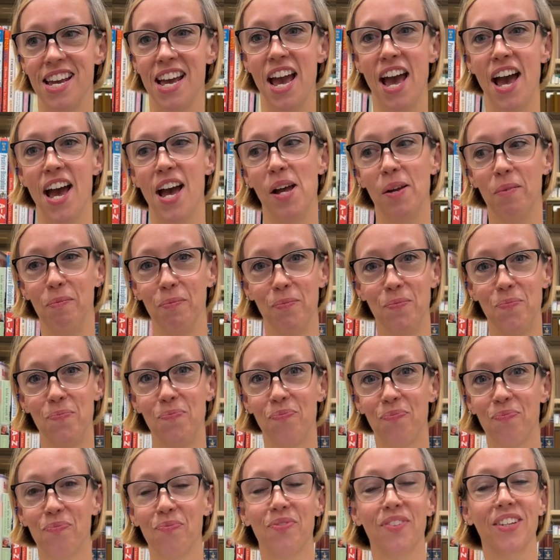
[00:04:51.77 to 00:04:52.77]

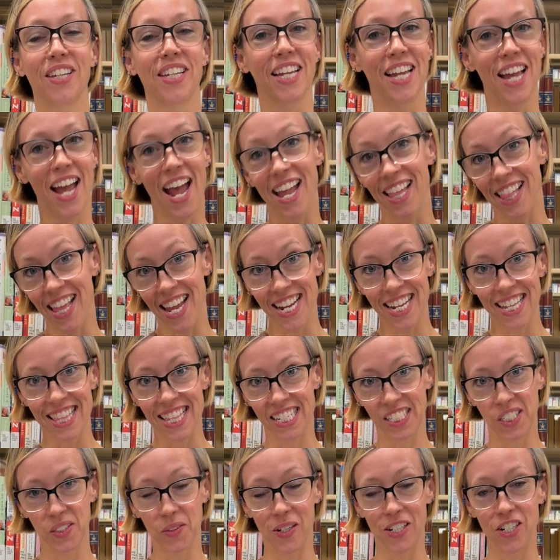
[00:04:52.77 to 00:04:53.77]
I like
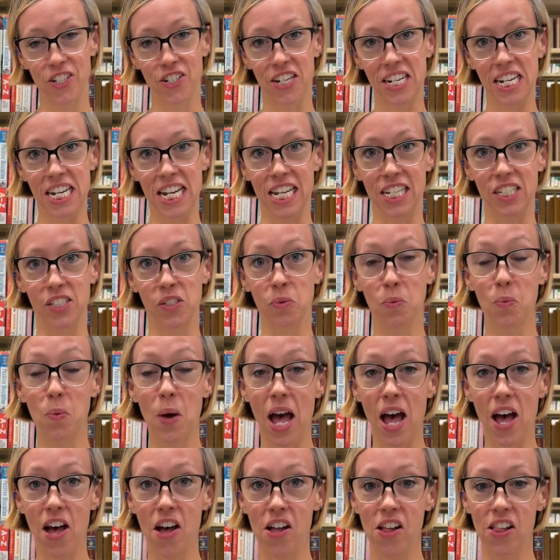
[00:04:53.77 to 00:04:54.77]
this question as
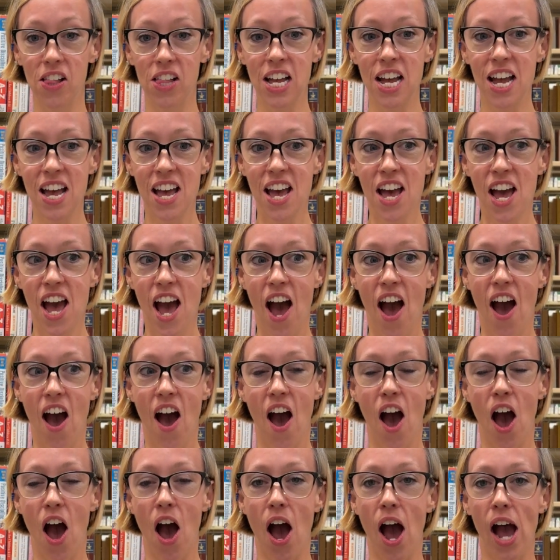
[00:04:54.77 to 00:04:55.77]
well.
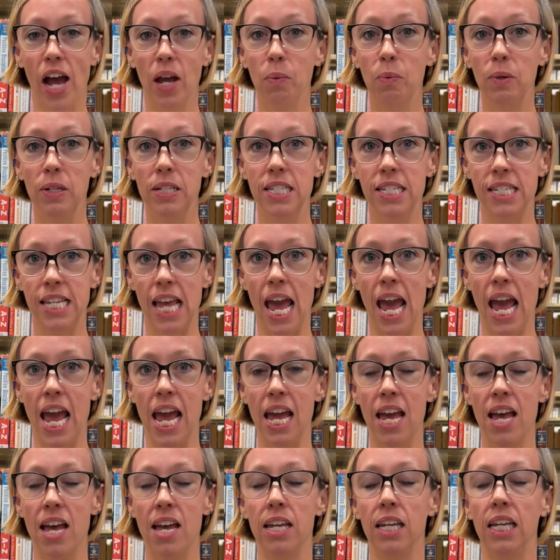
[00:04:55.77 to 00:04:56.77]
I would
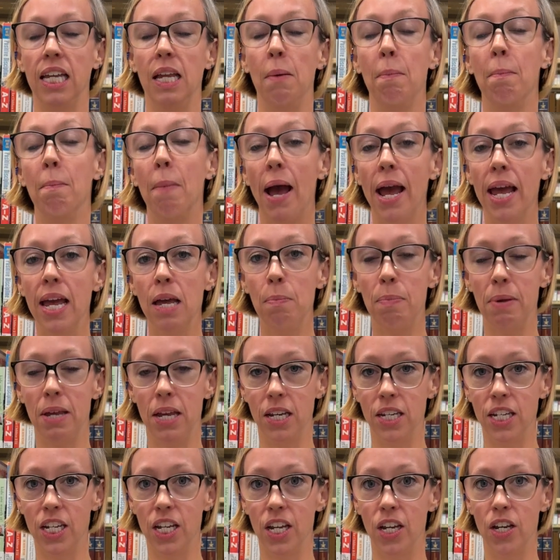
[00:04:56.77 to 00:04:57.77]
say, in my
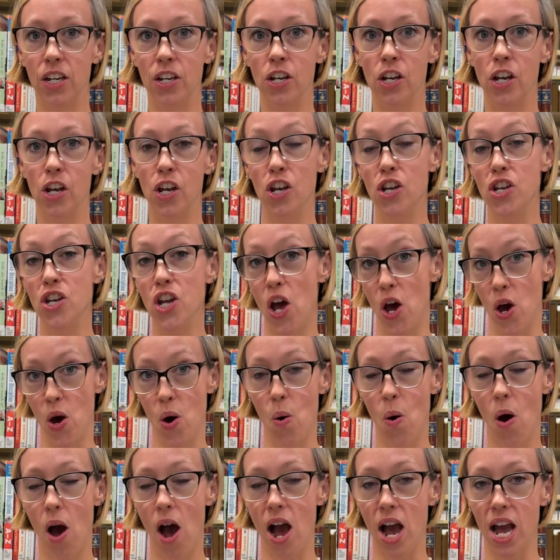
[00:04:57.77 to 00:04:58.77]
opinion,
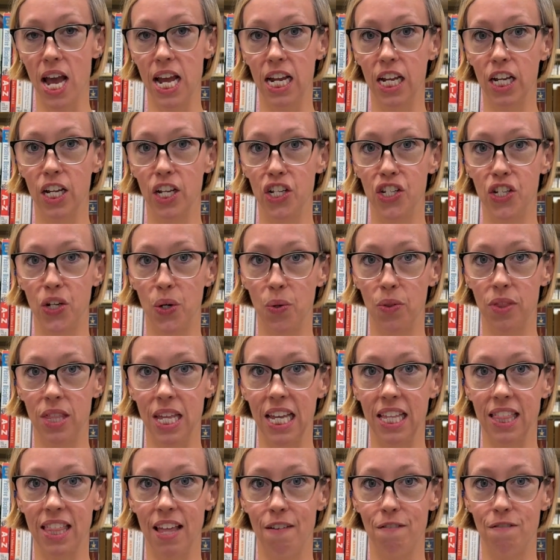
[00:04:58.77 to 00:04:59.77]
no. I don't
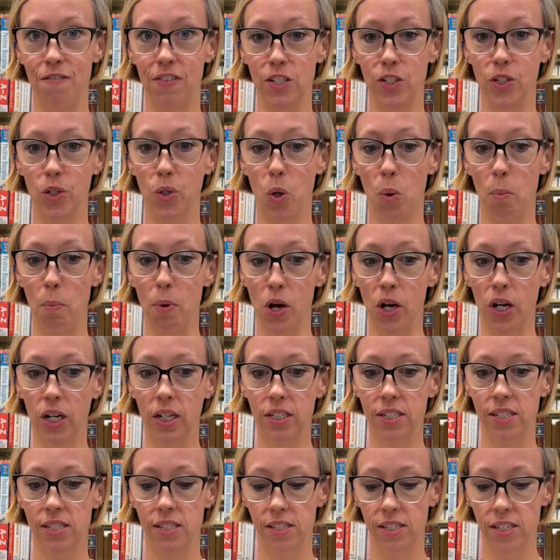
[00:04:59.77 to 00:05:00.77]
think that physical
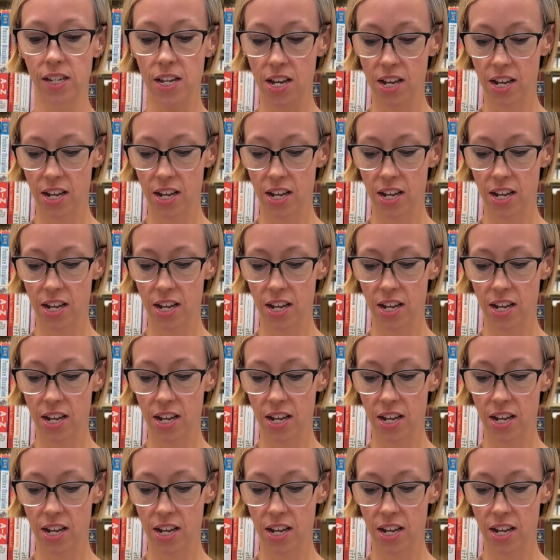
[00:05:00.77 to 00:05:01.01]
books